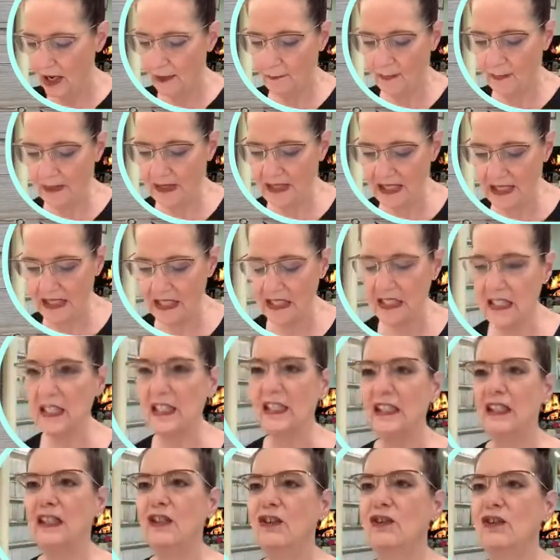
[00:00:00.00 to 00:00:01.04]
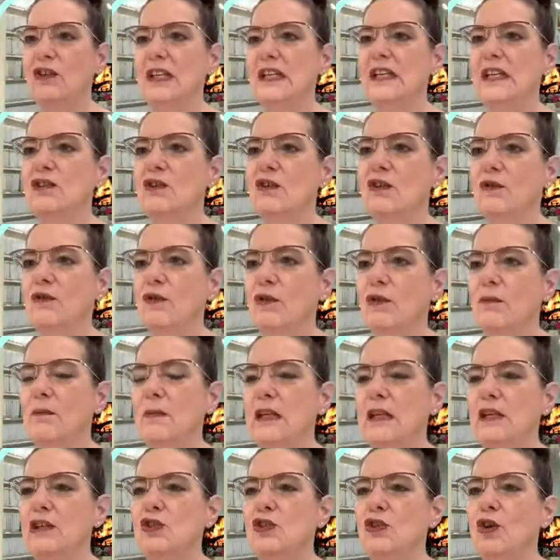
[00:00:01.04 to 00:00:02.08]
but this is a little easier for me
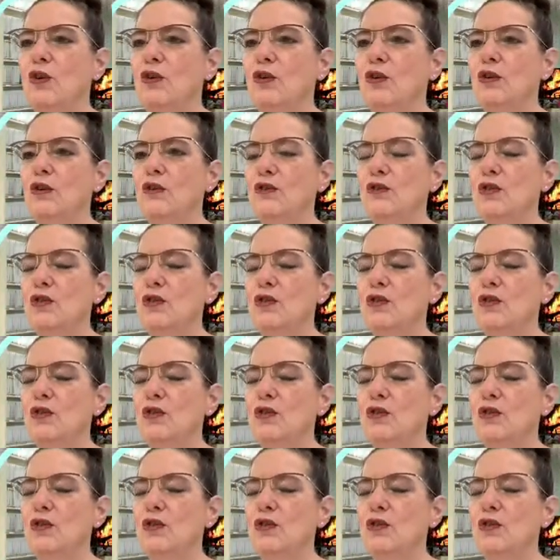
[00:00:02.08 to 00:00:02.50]
to show you.